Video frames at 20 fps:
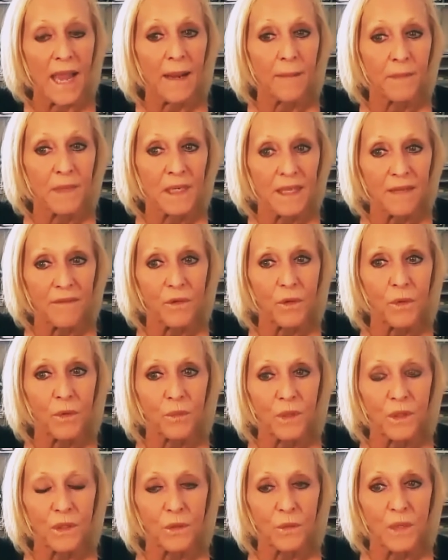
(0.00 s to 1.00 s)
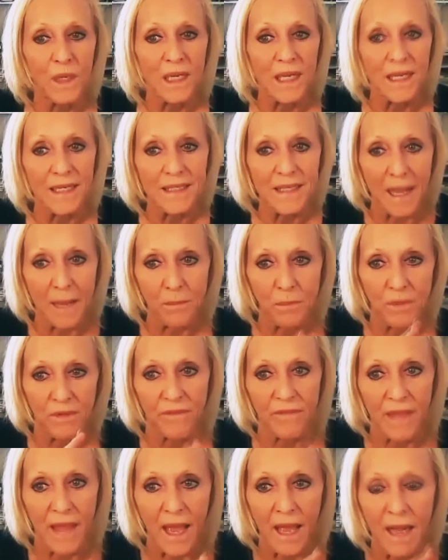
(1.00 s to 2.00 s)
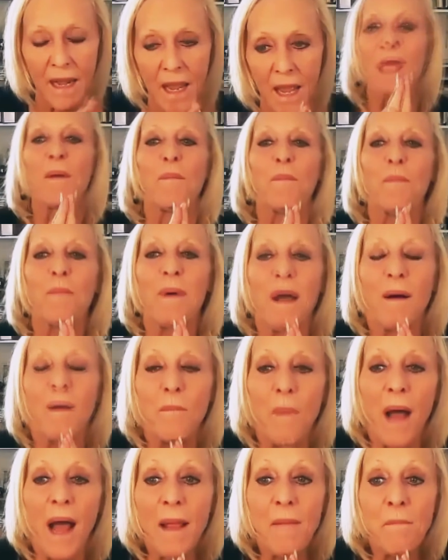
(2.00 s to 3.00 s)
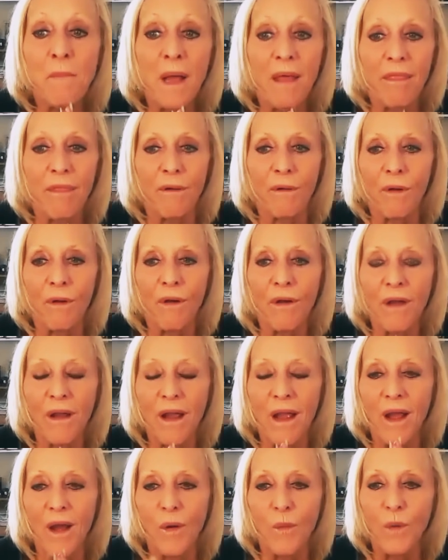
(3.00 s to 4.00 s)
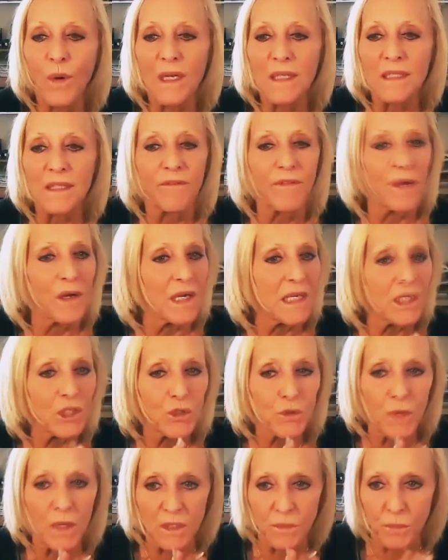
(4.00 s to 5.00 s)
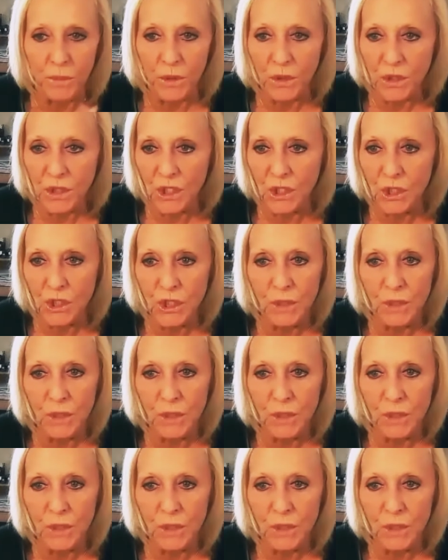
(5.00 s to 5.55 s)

And I'm going to give you a real quick example of that. M- my mother was a very strict person.